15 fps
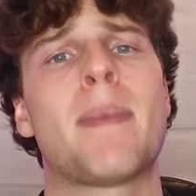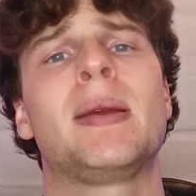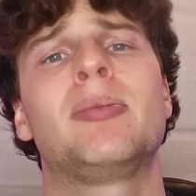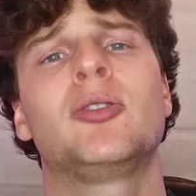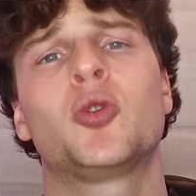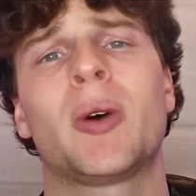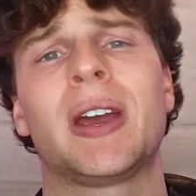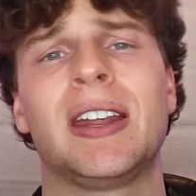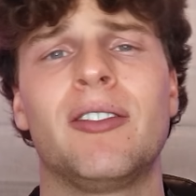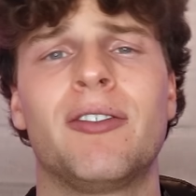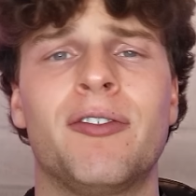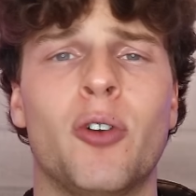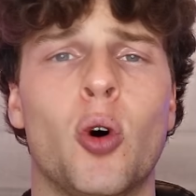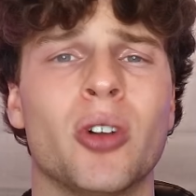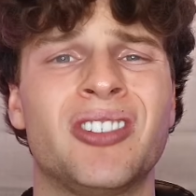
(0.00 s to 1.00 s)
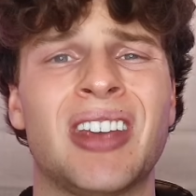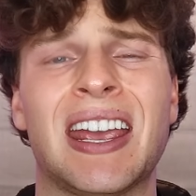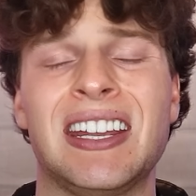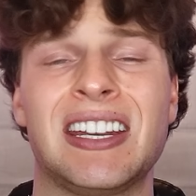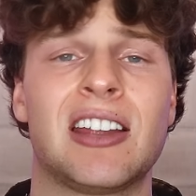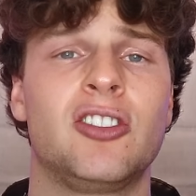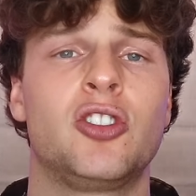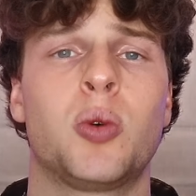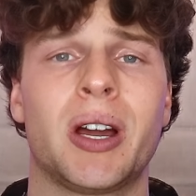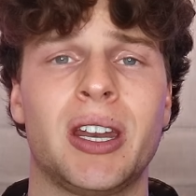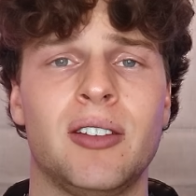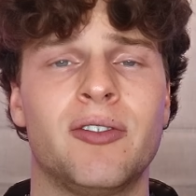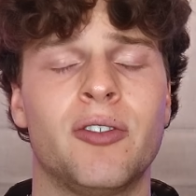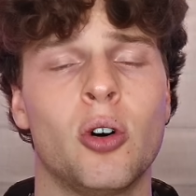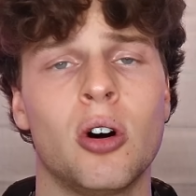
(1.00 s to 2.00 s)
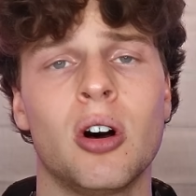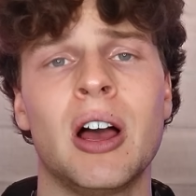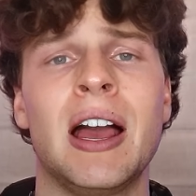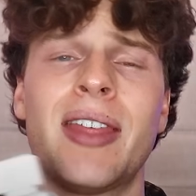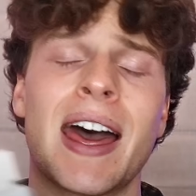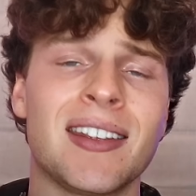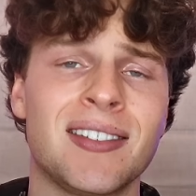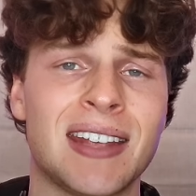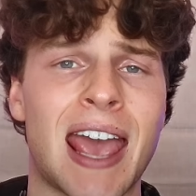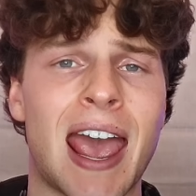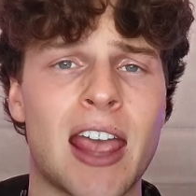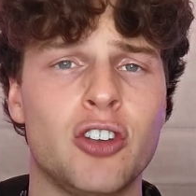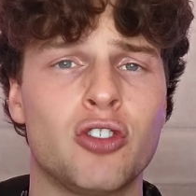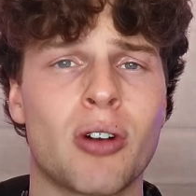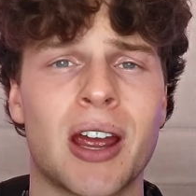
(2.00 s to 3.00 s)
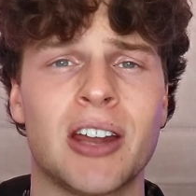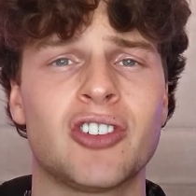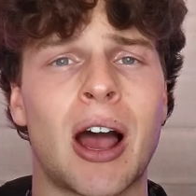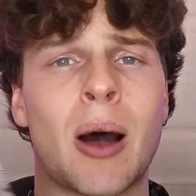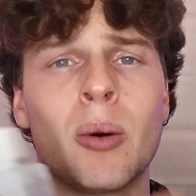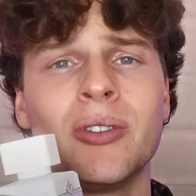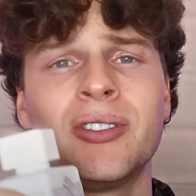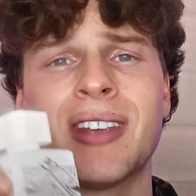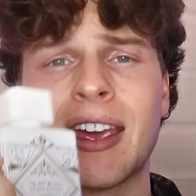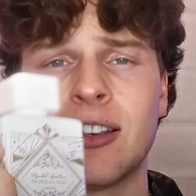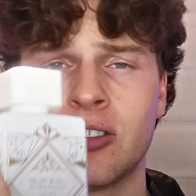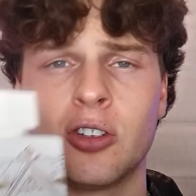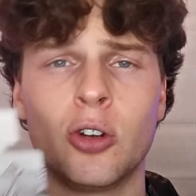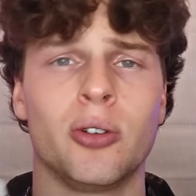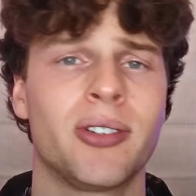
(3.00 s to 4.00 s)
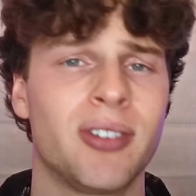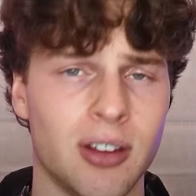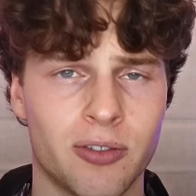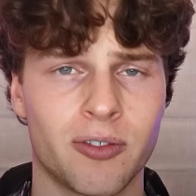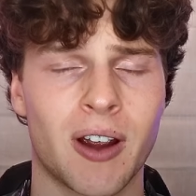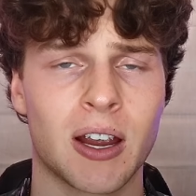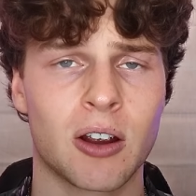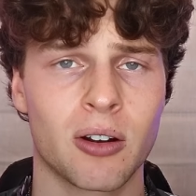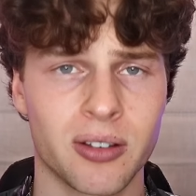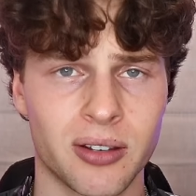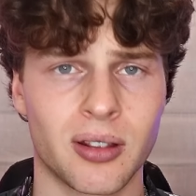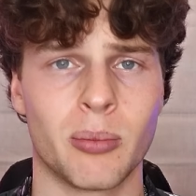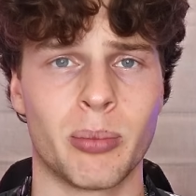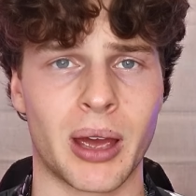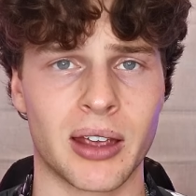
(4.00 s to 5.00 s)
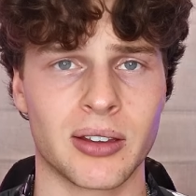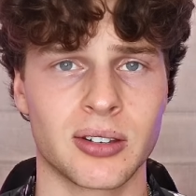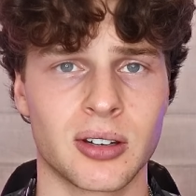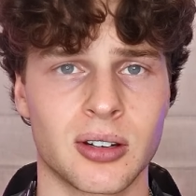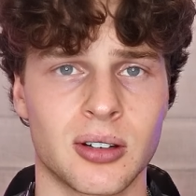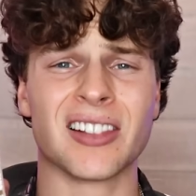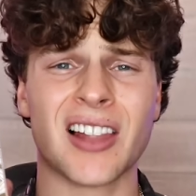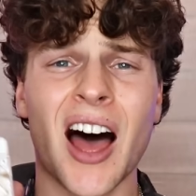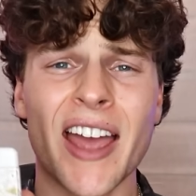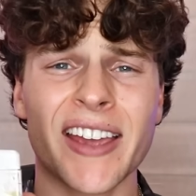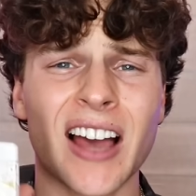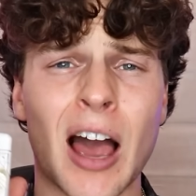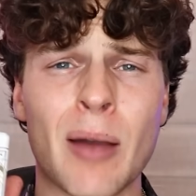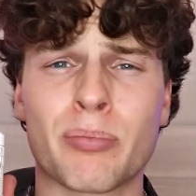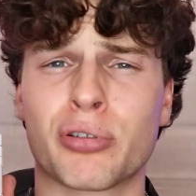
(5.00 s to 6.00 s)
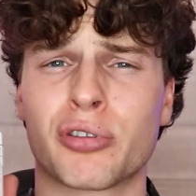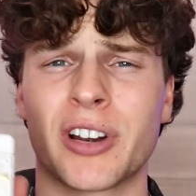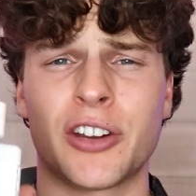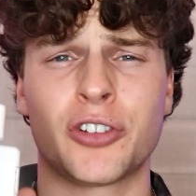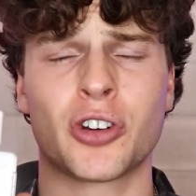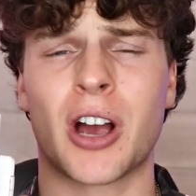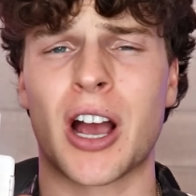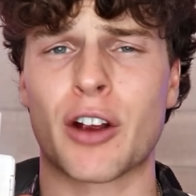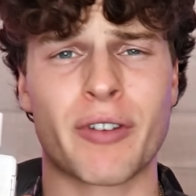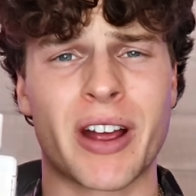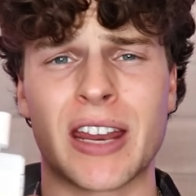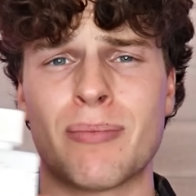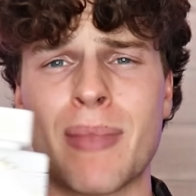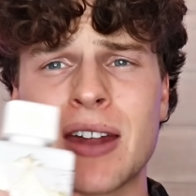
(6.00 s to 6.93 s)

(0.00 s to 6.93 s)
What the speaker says: maybe between 14 and 24. That is the age range I would say suits this fragrance the best. Like I'm pretty sure I already